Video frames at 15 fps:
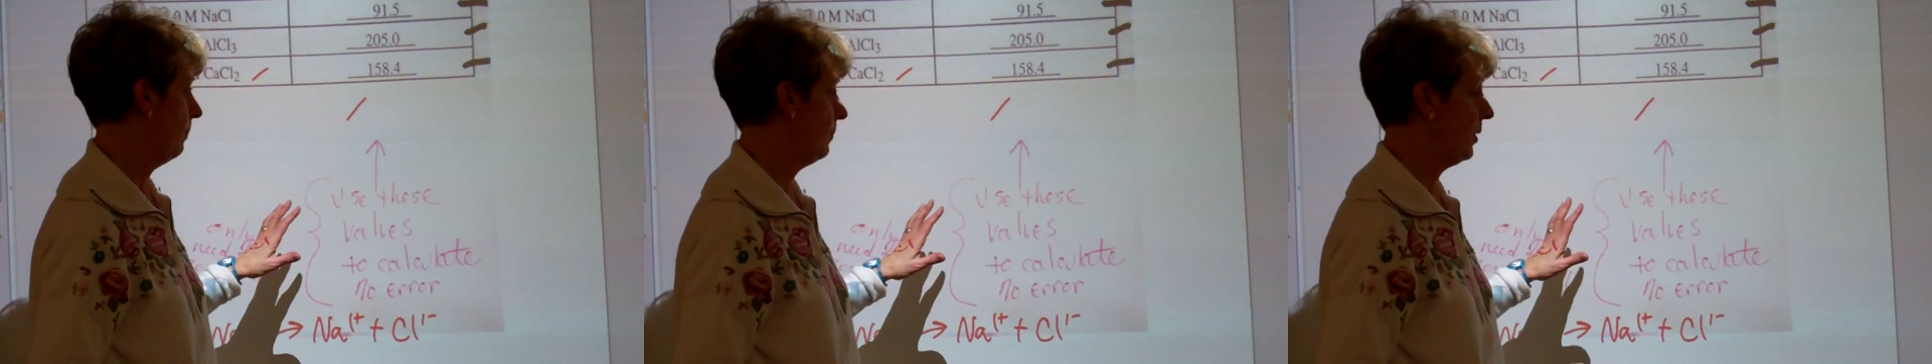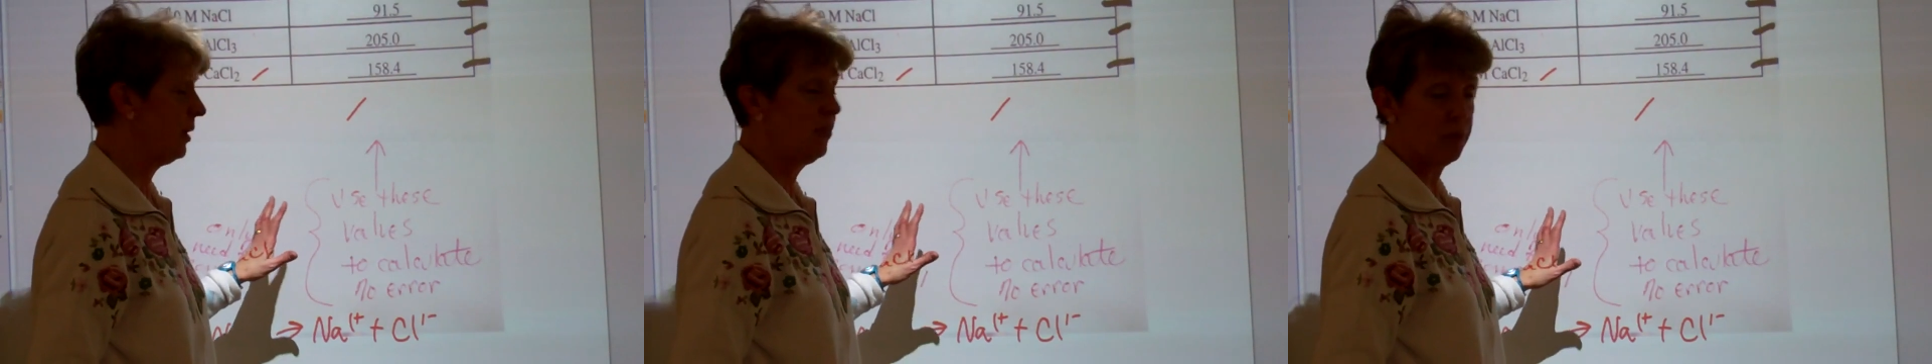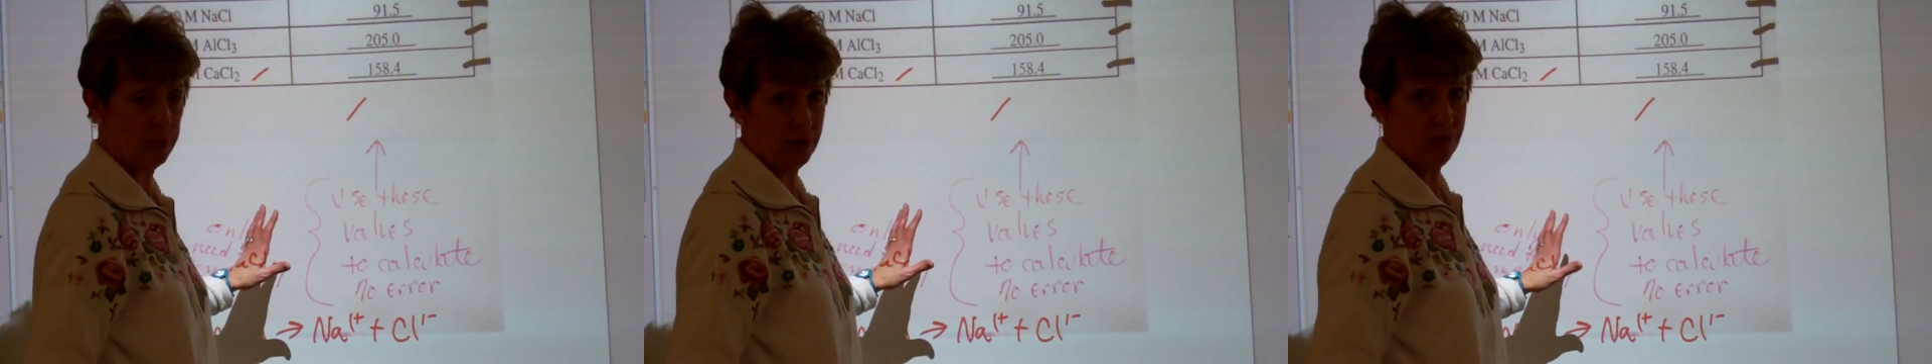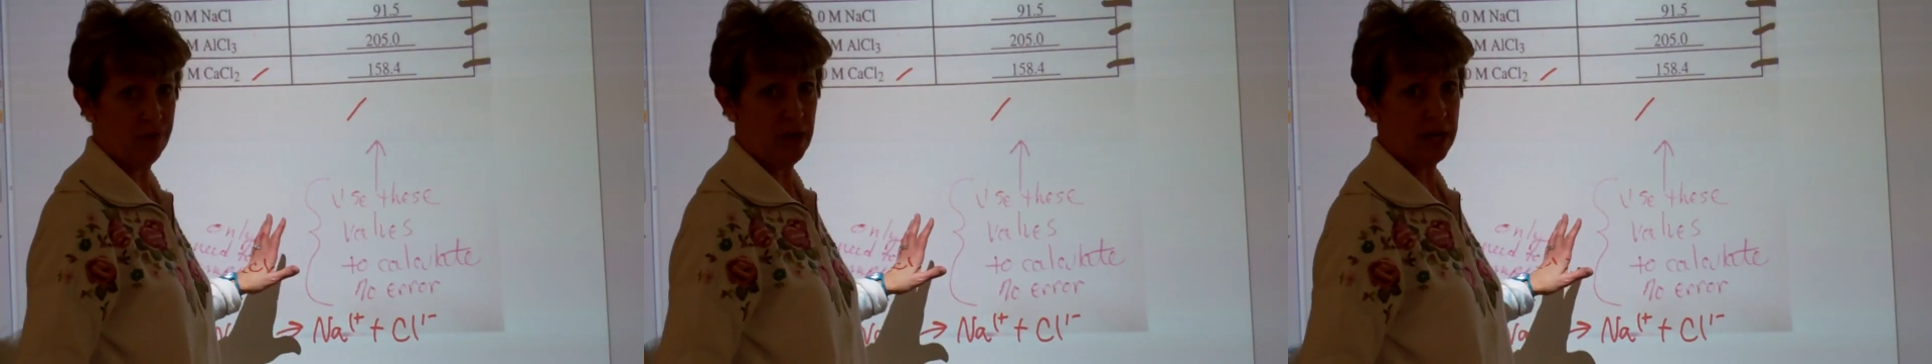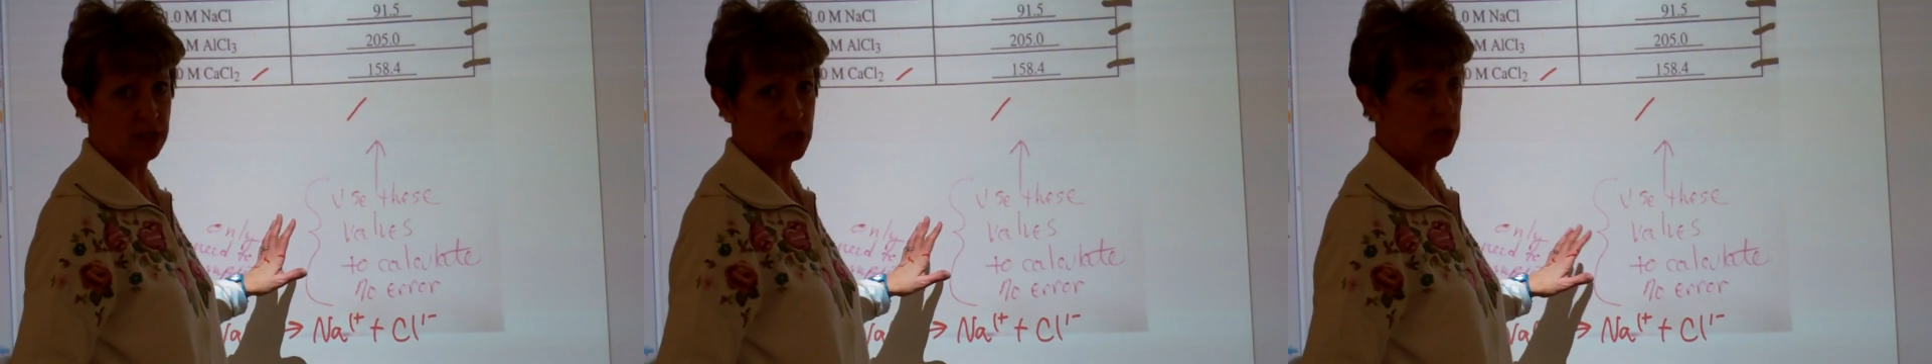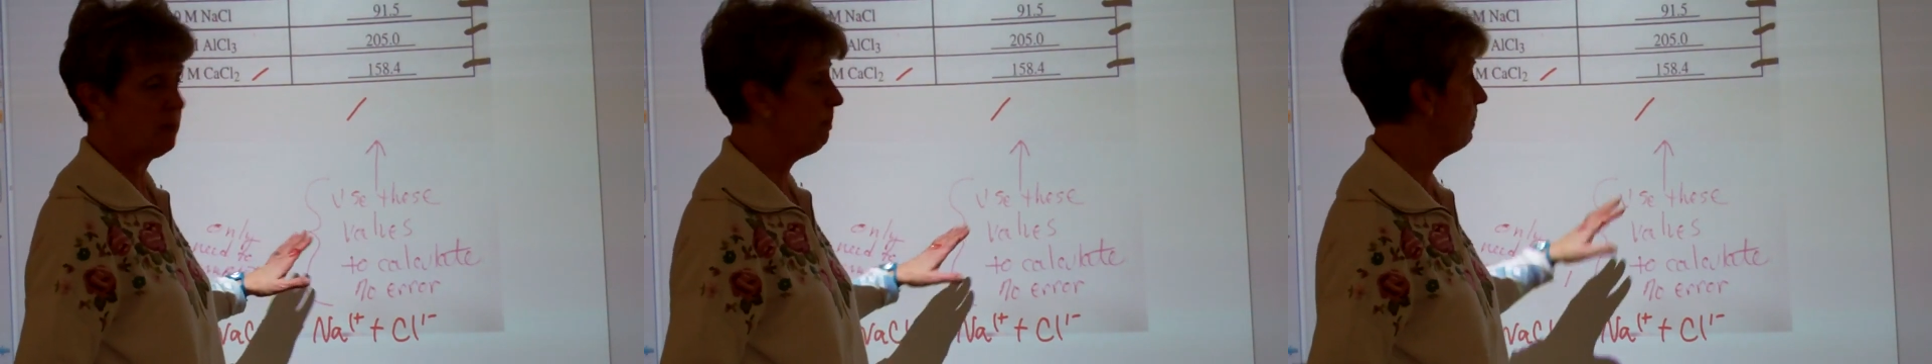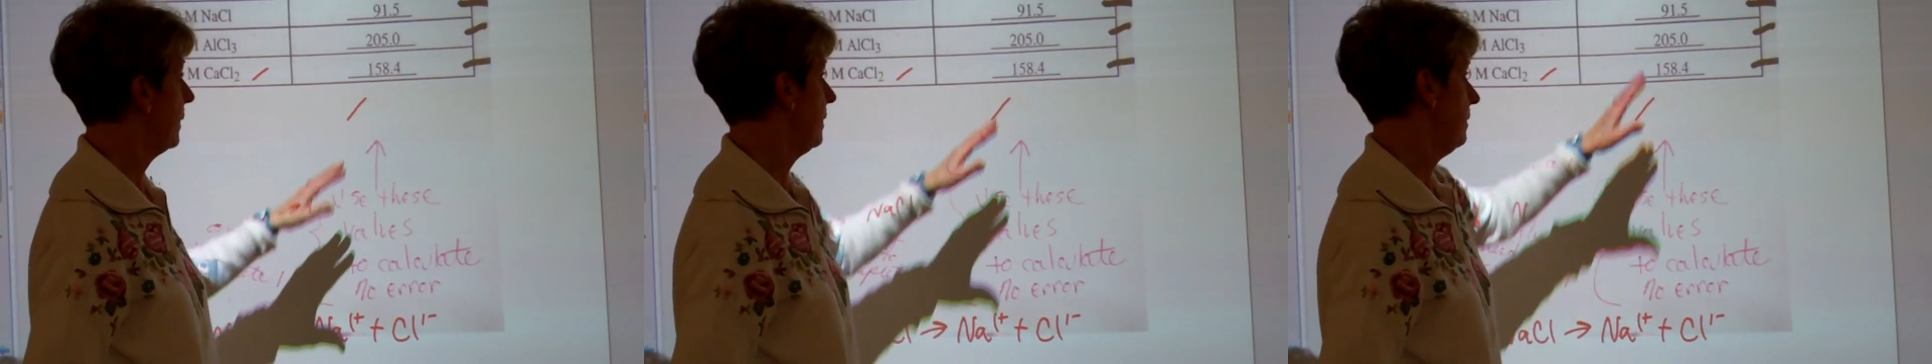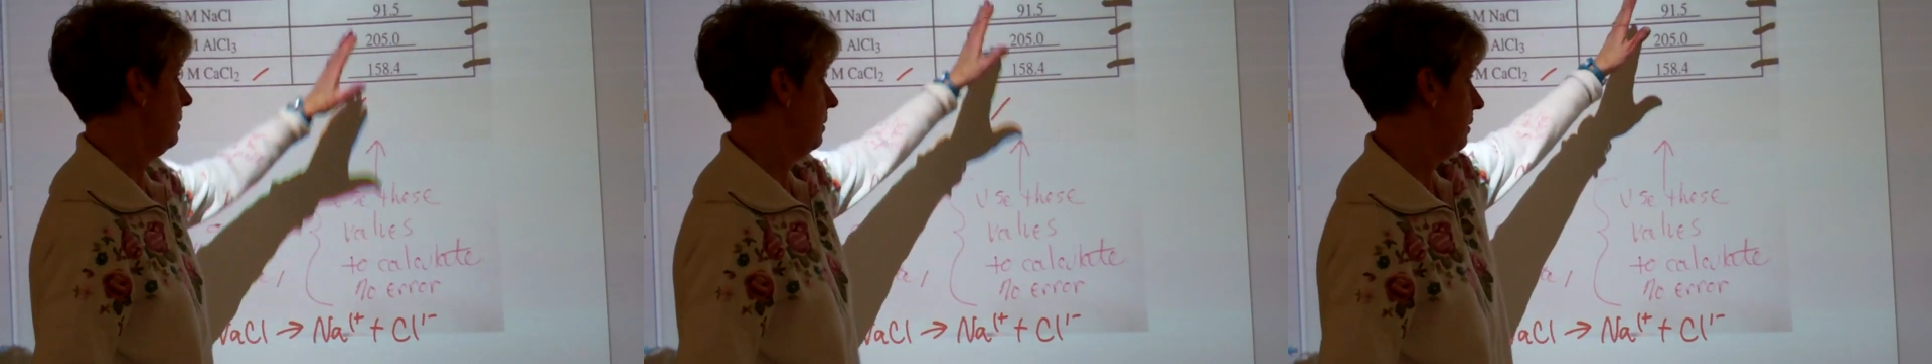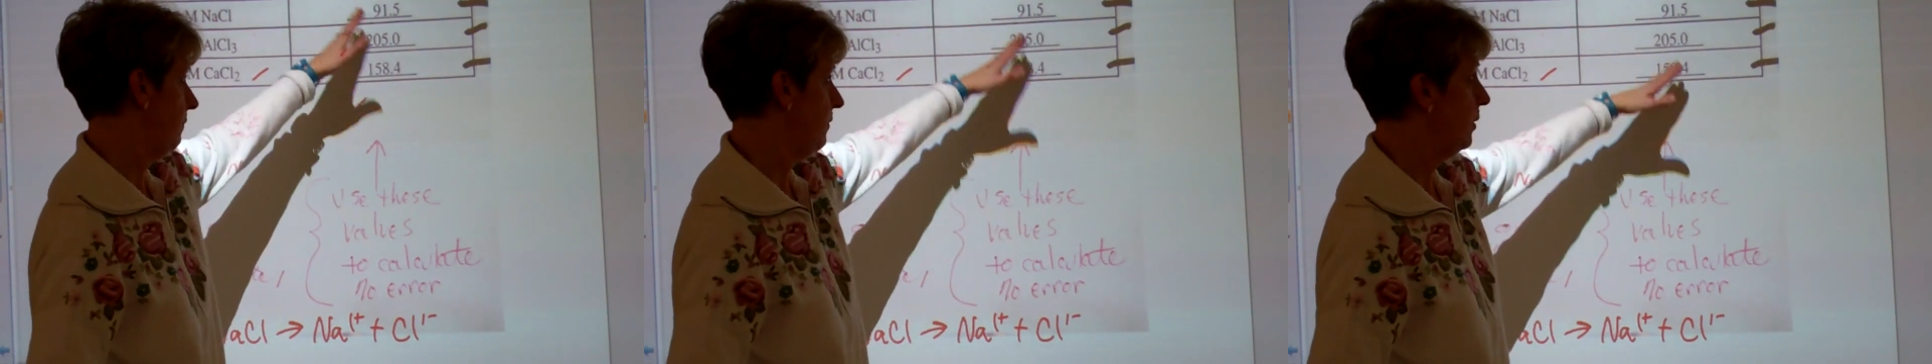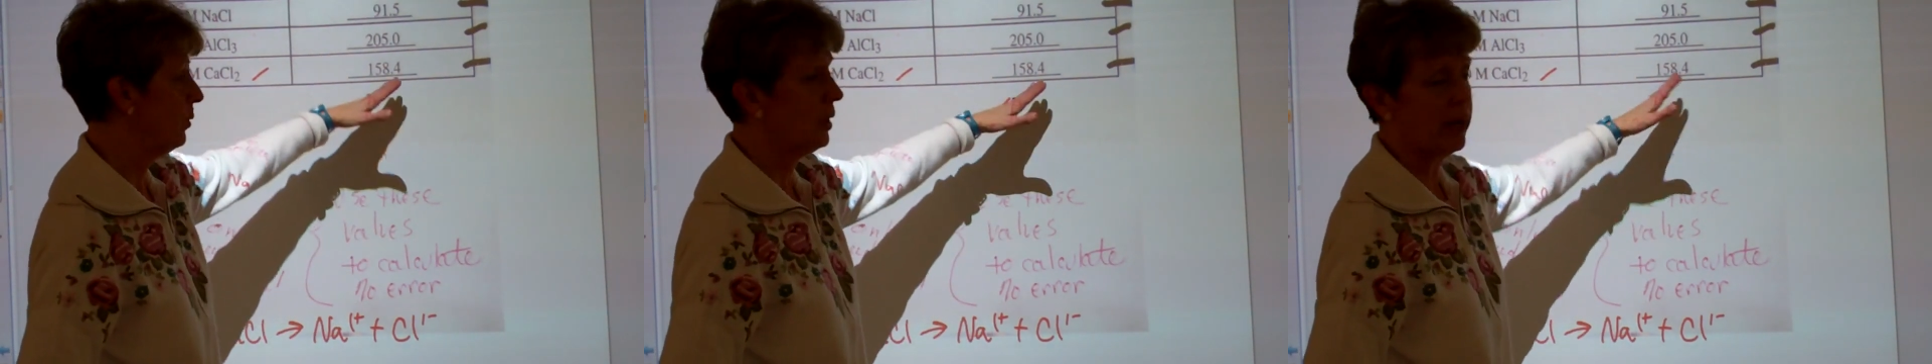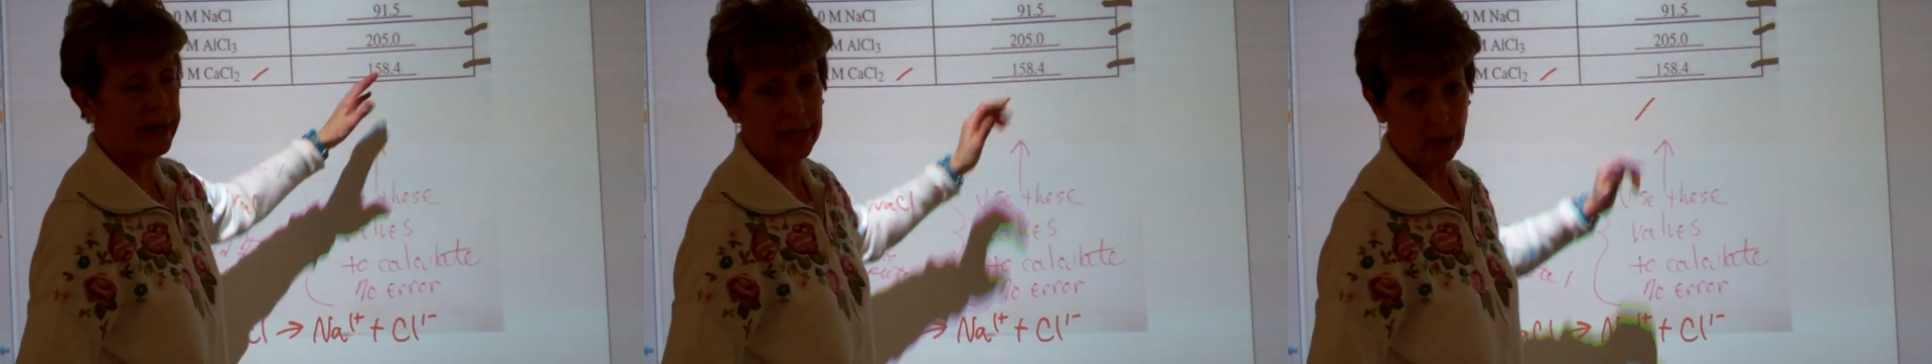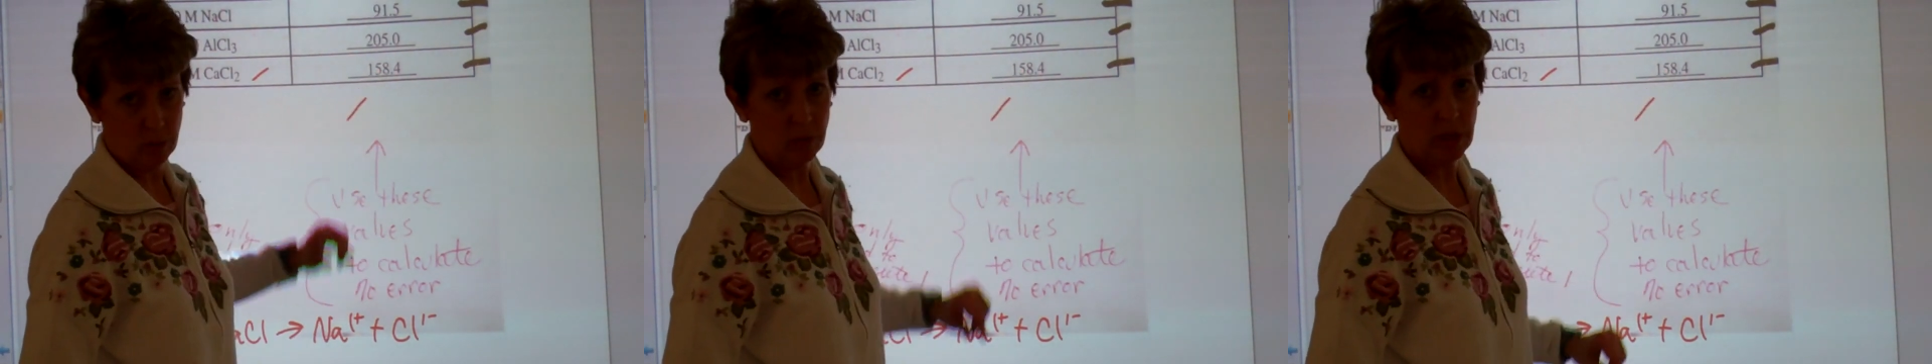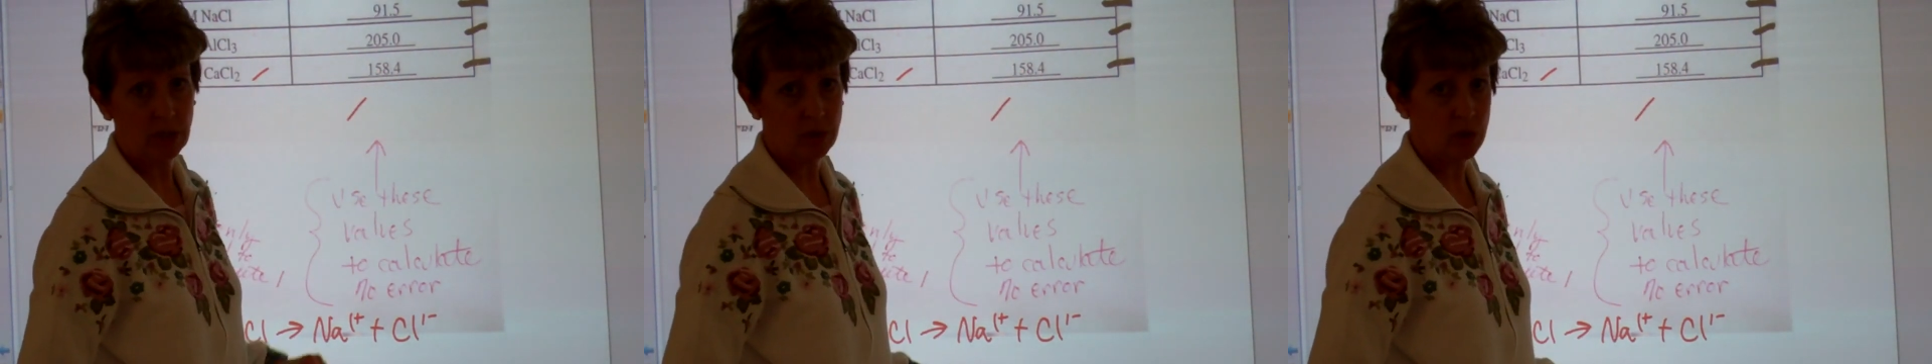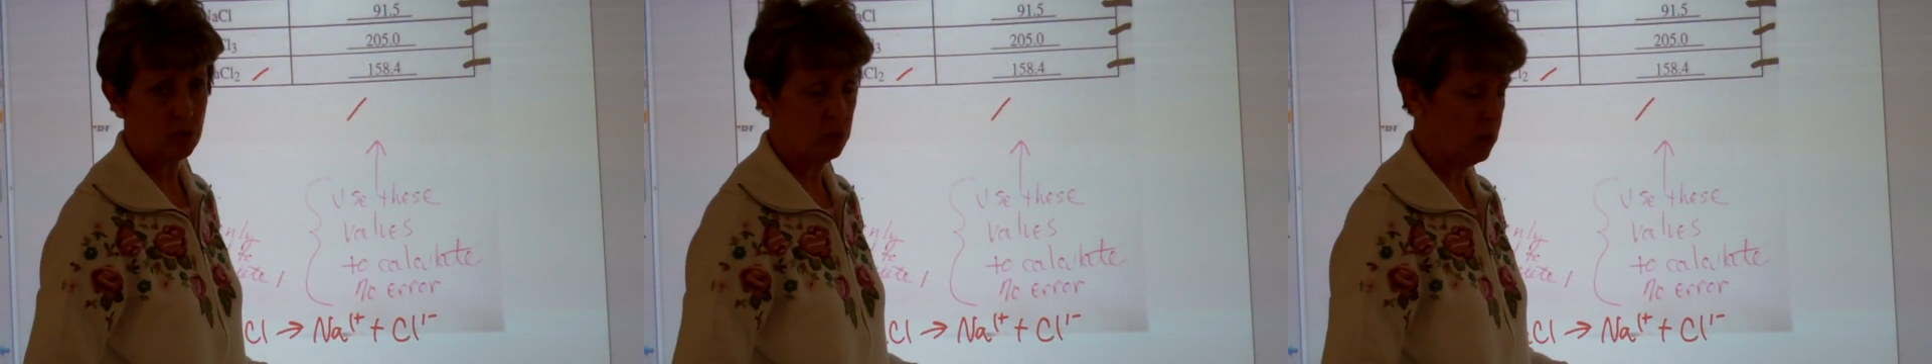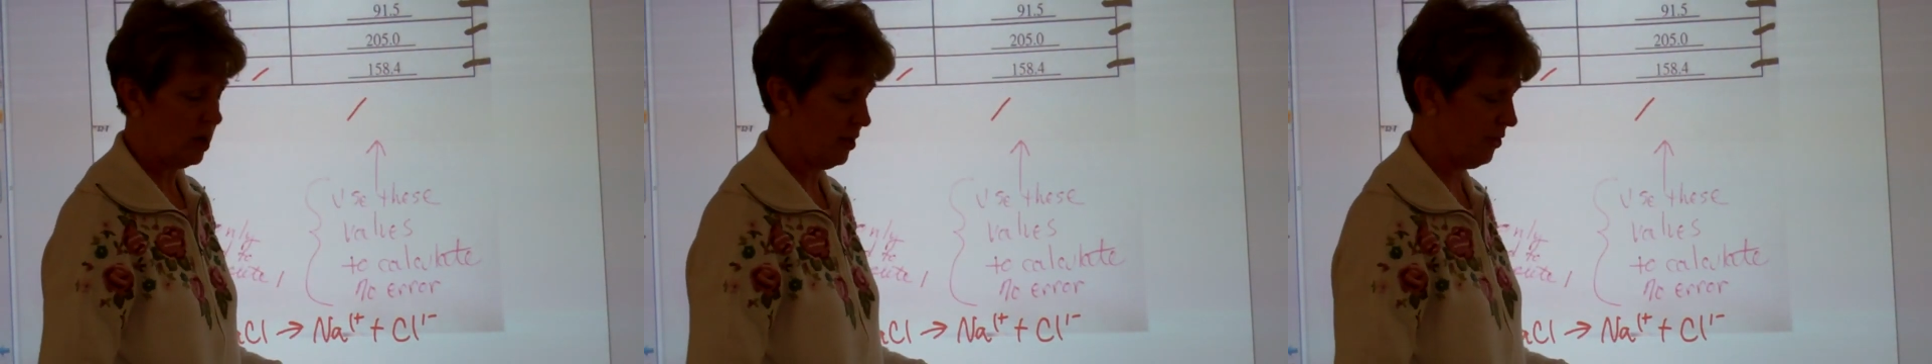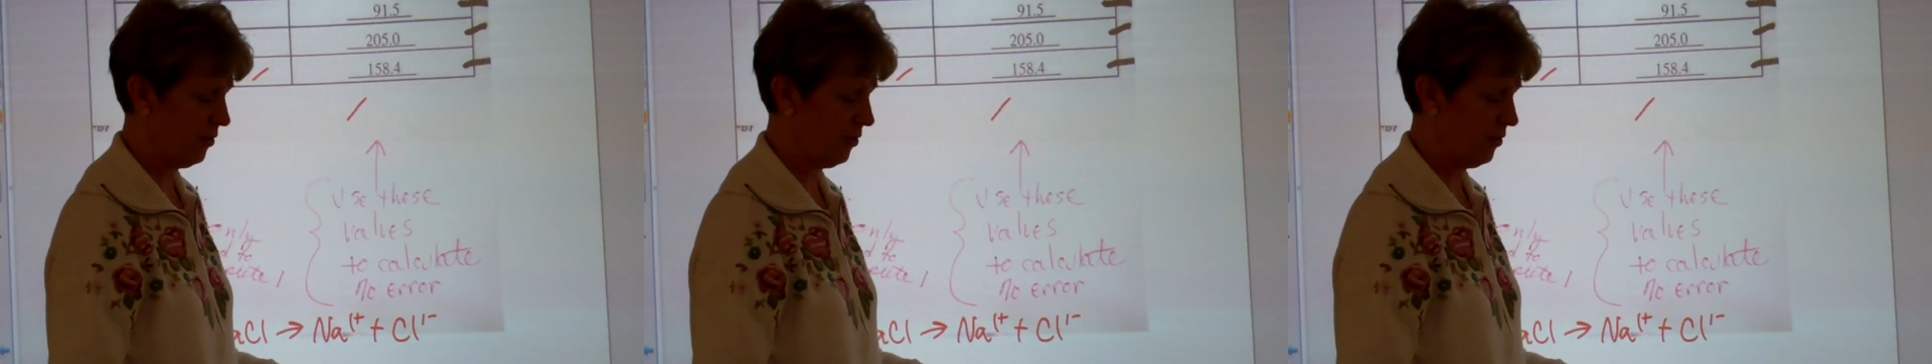in the reflection, but if you'd like, you can do all